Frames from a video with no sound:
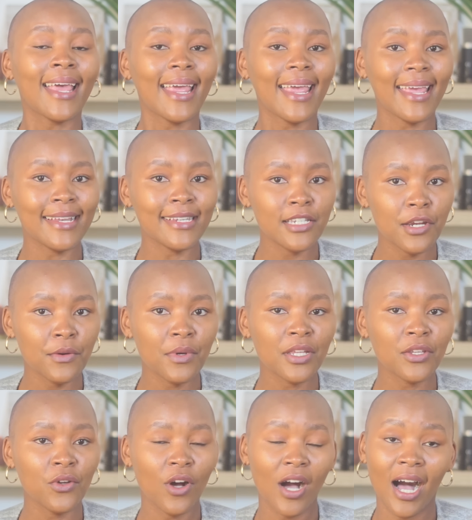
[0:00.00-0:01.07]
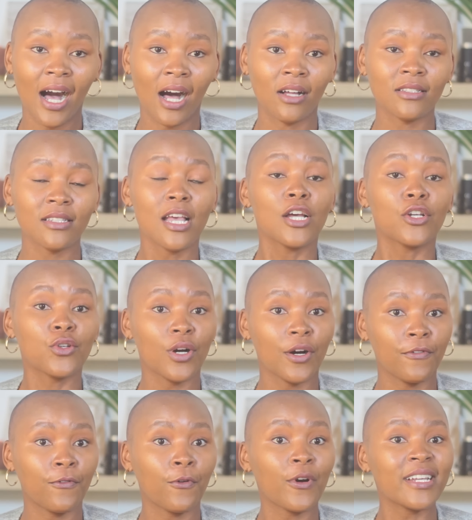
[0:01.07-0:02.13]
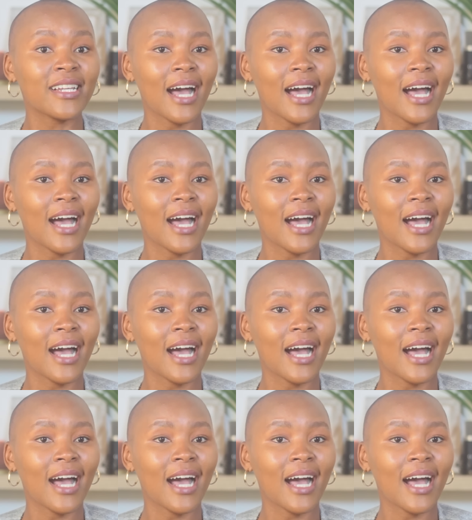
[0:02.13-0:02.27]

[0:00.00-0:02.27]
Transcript: entering your house to avoid